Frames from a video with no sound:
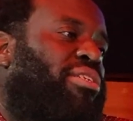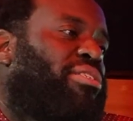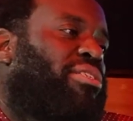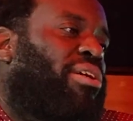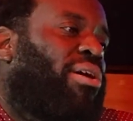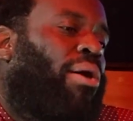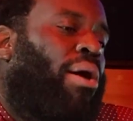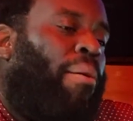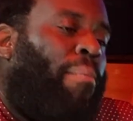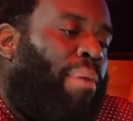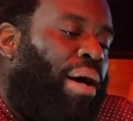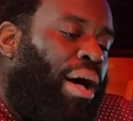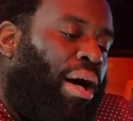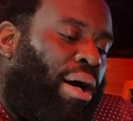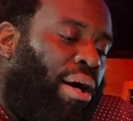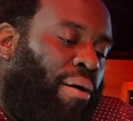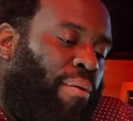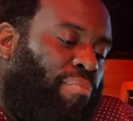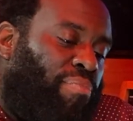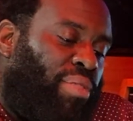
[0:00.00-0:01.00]
So
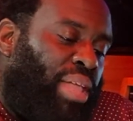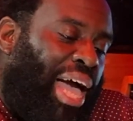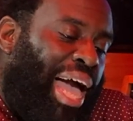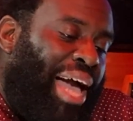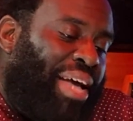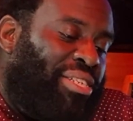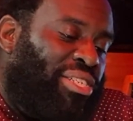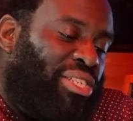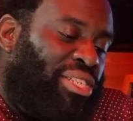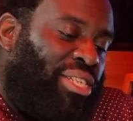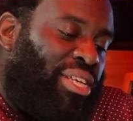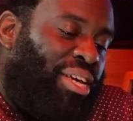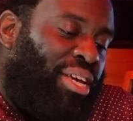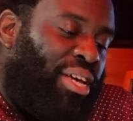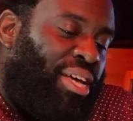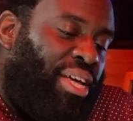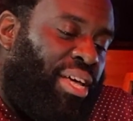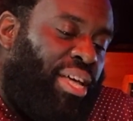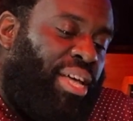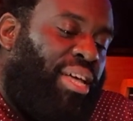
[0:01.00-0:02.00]
I'm actually
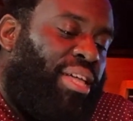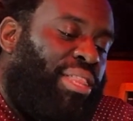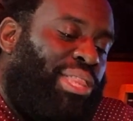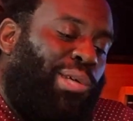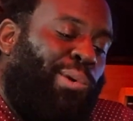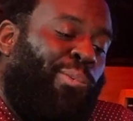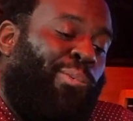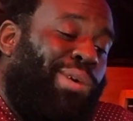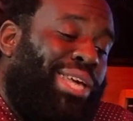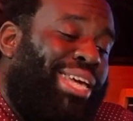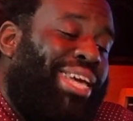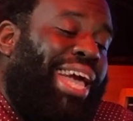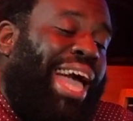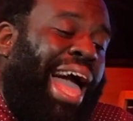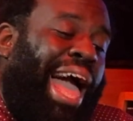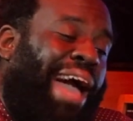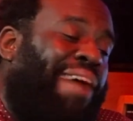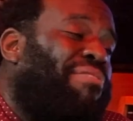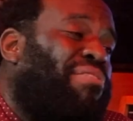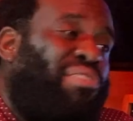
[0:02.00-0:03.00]
the week
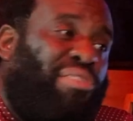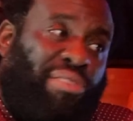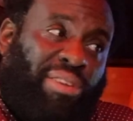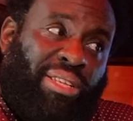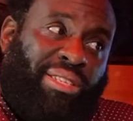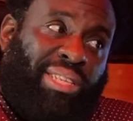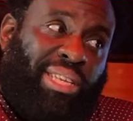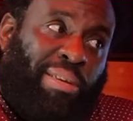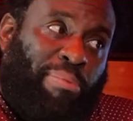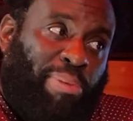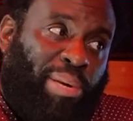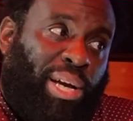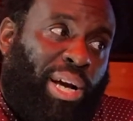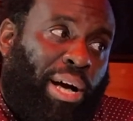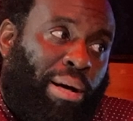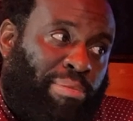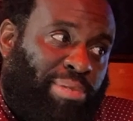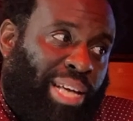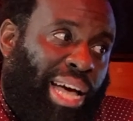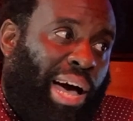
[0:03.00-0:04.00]
after this EP
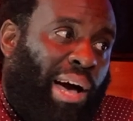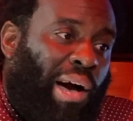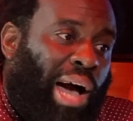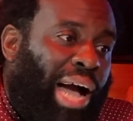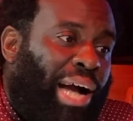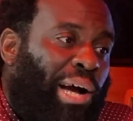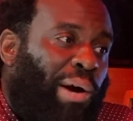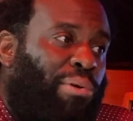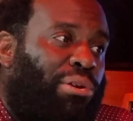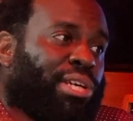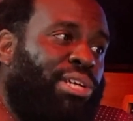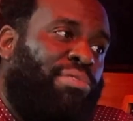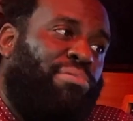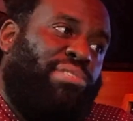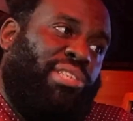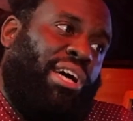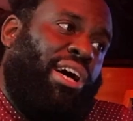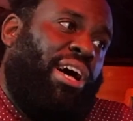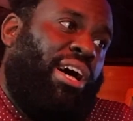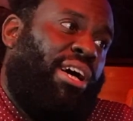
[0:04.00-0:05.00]
comes out, I go to
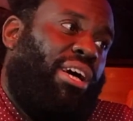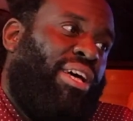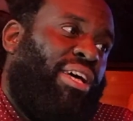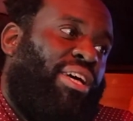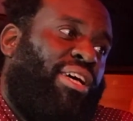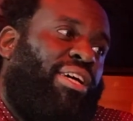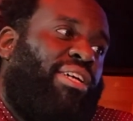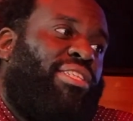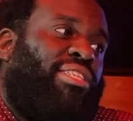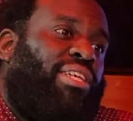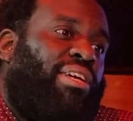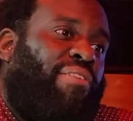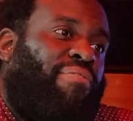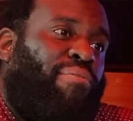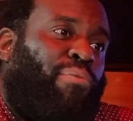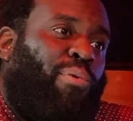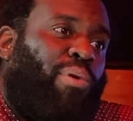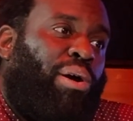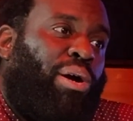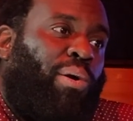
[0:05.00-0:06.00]
Utah to
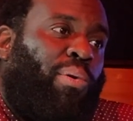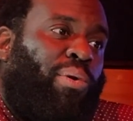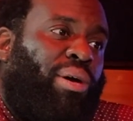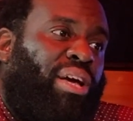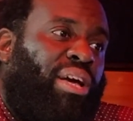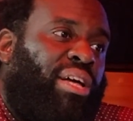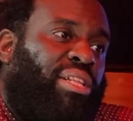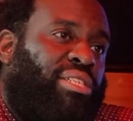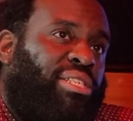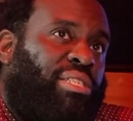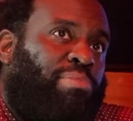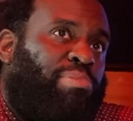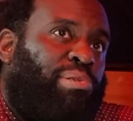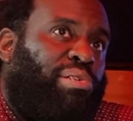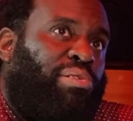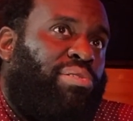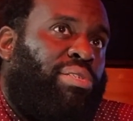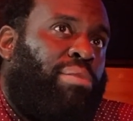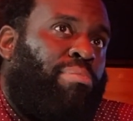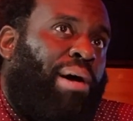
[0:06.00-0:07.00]
work with this
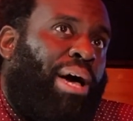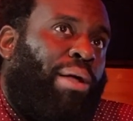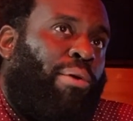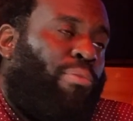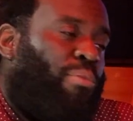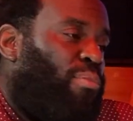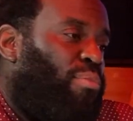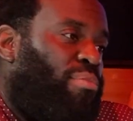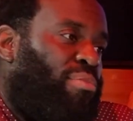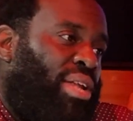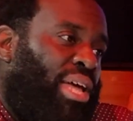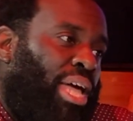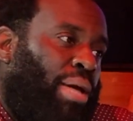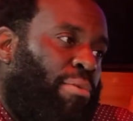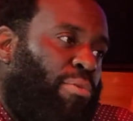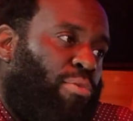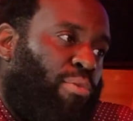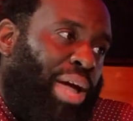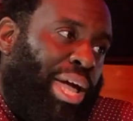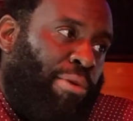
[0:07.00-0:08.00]
producer by the name
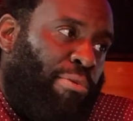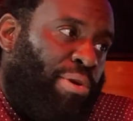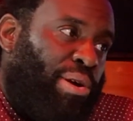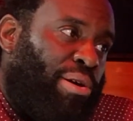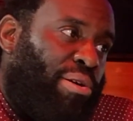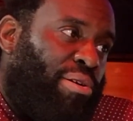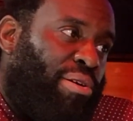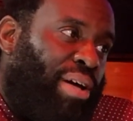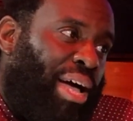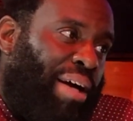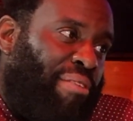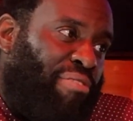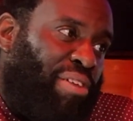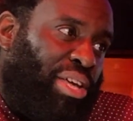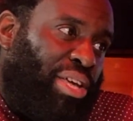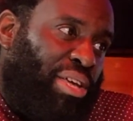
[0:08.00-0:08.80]
of Ray Real. I think